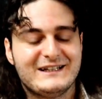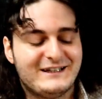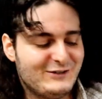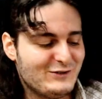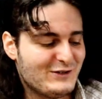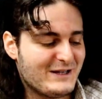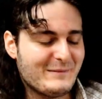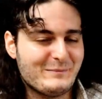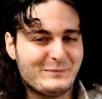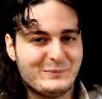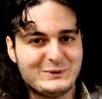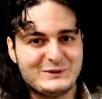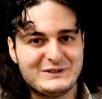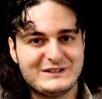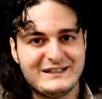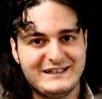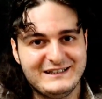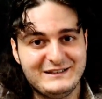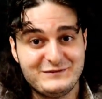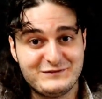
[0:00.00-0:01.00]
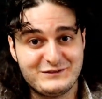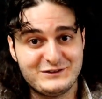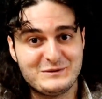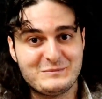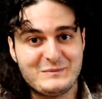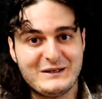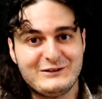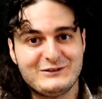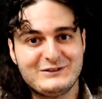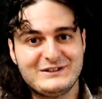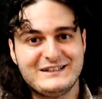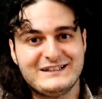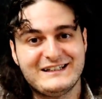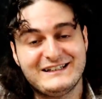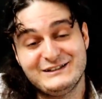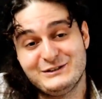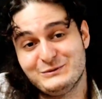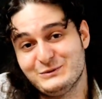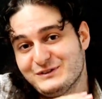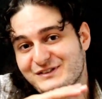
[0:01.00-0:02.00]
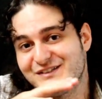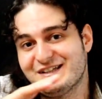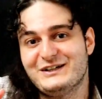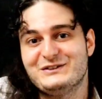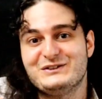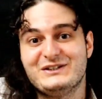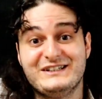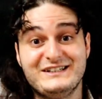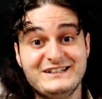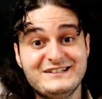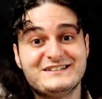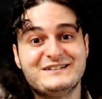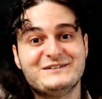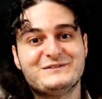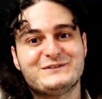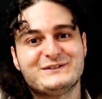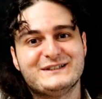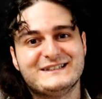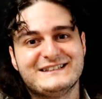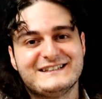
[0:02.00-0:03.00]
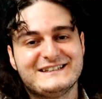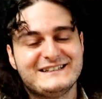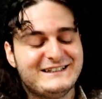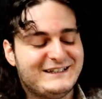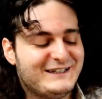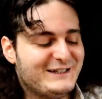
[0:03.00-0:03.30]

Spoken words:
You can put a different melody and it will sound this different.